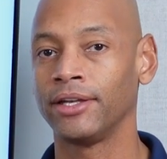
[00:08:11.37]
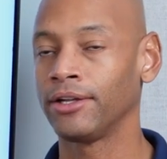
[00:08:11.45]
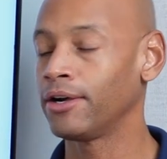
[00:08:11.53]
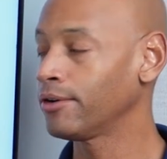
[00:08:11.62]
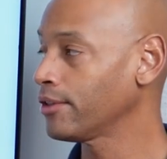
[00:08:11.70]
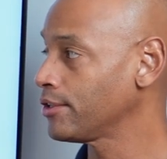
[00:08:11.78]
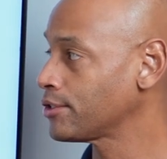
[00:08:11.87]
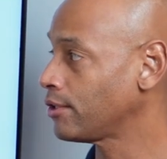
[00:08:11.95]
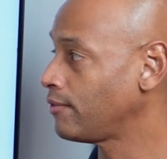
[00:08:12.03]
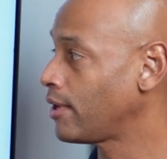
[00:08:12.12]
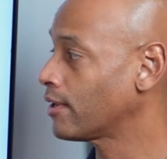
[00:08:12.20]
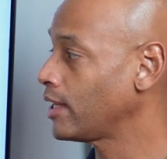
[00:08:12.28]
then go to the
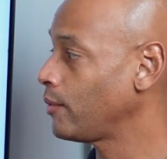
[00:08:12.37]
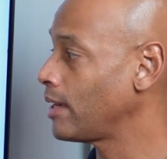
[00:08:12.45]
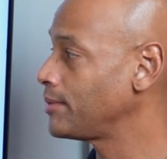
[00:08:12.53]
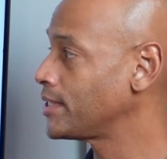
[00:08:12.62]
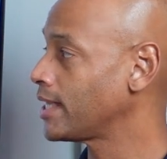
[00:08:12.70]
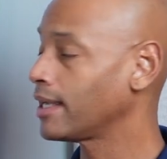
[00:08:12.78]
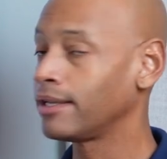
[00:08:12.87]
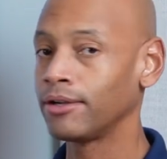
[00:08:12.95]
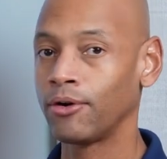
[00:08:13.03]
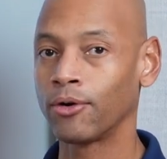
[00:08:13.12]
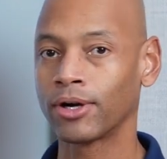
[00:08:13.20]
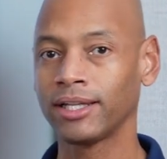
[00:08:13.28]
Solvari website
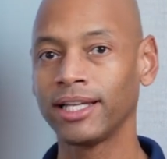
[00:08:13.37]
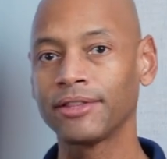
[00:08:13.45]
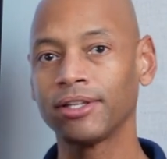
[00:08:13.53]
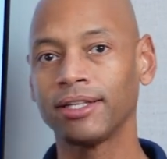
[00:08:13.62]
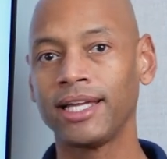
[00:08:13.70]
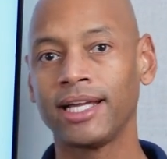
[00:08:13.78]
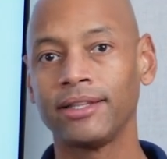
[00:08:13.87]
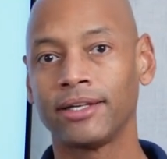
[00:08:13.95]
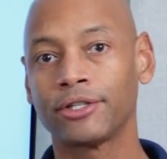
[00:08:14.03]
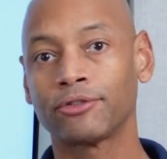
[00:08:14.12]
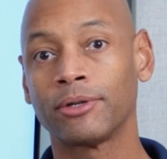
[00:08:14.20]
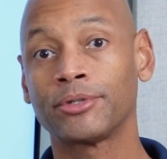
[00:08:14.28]
or click the link in
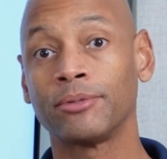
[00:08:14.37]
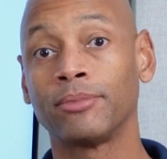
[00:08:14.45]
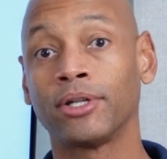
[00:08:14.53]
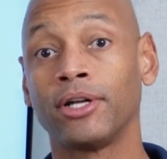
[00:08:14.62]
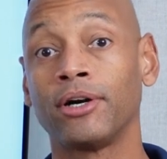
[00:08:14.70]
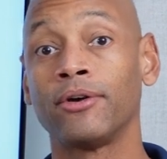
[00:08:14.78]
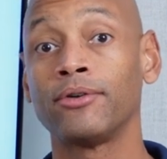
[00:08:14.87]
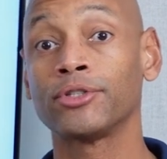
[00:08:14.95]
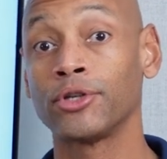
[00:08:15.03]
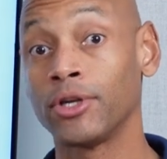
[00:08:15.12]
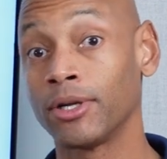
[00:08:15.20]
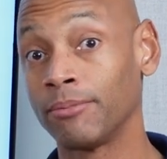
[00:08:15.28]
the description below
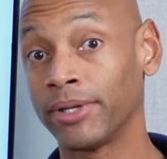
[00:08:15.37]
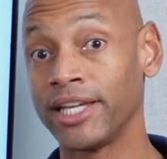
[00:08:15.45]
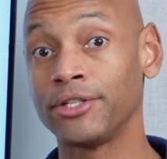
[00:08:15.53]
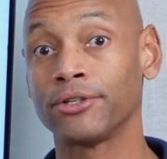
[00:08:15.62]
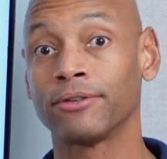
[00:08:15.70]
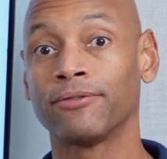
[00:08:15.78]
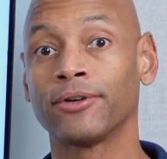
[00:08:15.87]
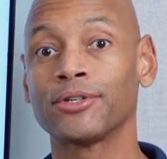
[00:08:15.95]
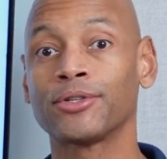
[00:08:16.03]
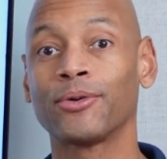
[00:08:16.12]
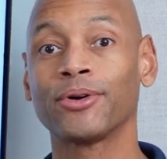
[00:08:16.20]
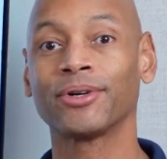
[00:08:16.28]
so you can place your
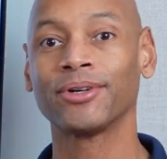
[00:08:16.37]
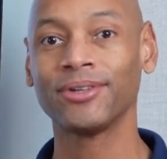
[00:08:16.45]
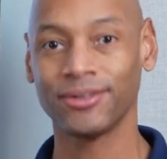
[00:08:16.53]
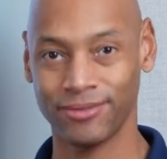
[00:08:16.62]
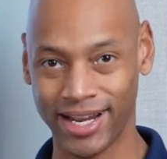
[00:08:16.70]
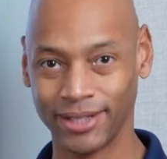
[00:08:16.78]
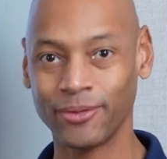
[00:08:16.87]
first order right